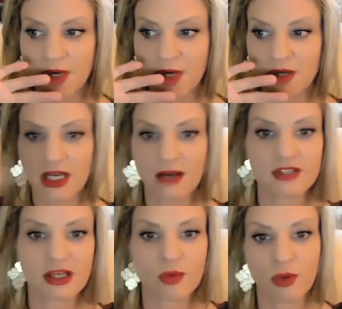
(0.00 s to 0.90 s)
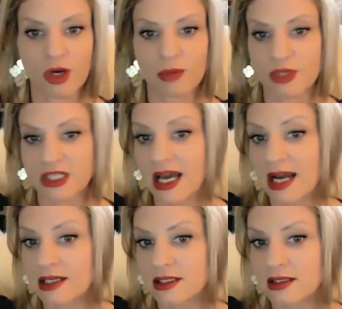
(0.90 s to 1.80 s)
ourselves that we want to
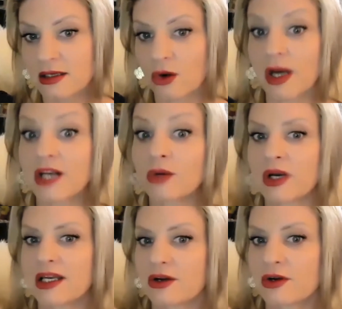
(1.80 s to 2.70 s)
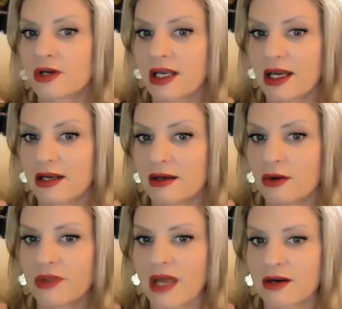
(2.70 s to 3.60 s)
protect. Oh, I don't want to get hurt again.
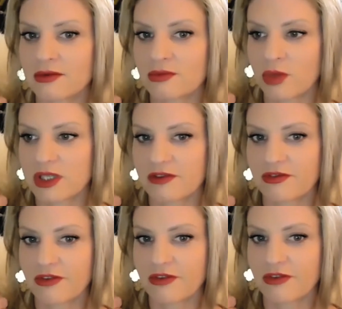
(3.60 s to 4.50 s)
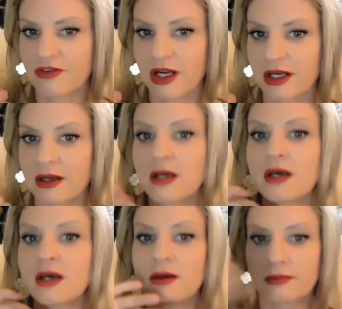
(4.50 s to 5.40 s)
Oh, that wasn't fun.
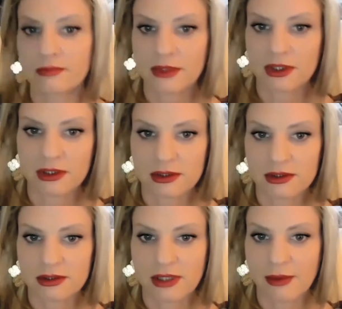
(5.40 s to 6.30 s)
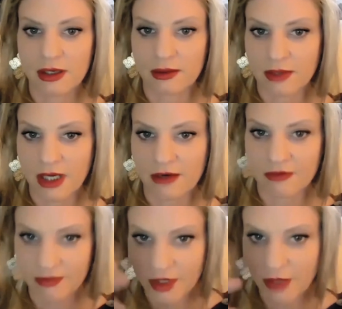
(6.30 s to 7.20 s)
Mm. I'm going to kind of
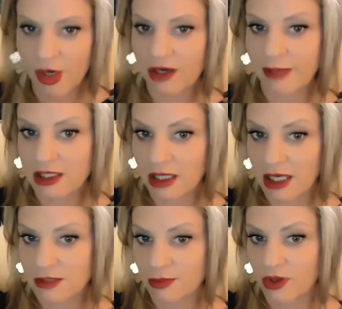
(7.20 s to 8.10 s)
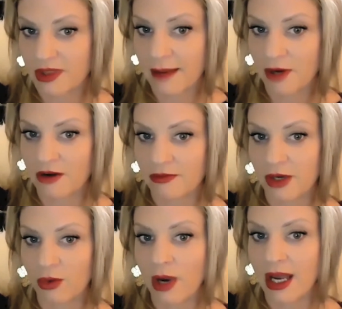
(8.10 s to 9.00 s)
compartmentalize and put that part of me
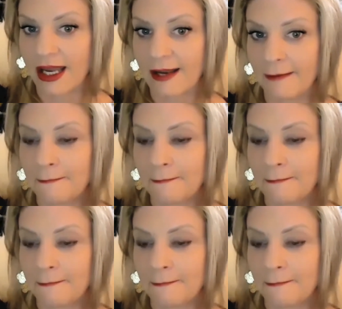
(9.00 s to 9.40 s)
away,